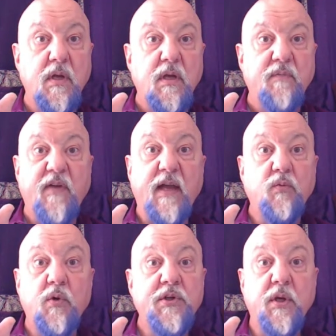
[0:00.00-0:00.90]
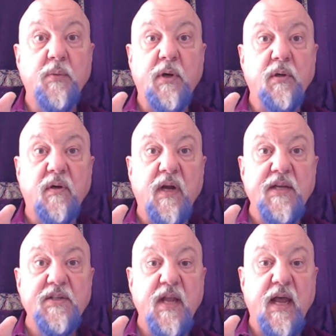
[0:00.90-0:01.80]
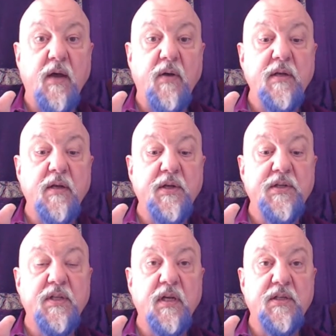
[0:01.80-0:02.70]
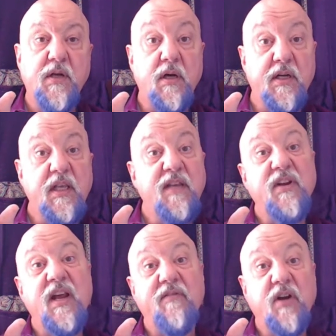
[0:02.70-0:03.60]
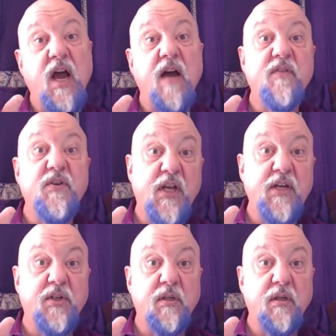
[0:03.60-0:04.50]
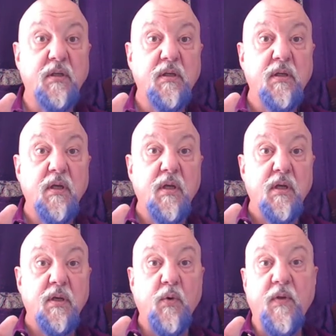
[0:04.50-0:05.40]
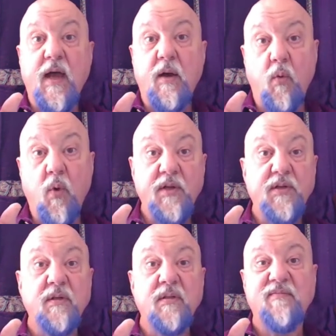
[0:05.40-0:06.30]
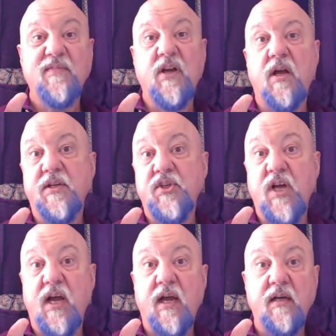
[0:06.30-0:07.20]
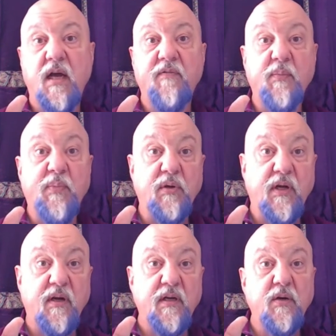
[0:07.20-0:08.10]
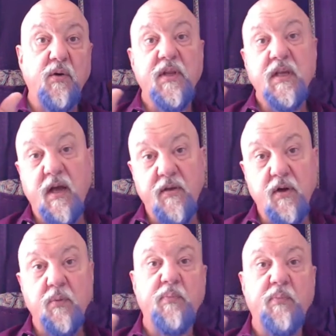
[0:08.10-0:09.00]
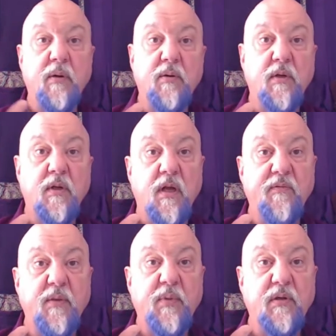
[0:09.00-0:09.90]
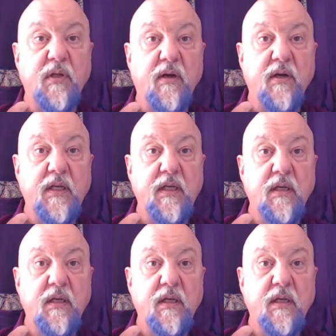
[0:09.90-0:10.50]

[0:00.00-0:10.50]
In fact, we're so polarized now, I noticed that it's hard to even have a conversation without one, call it side of the polarity, or the other pole of the polarity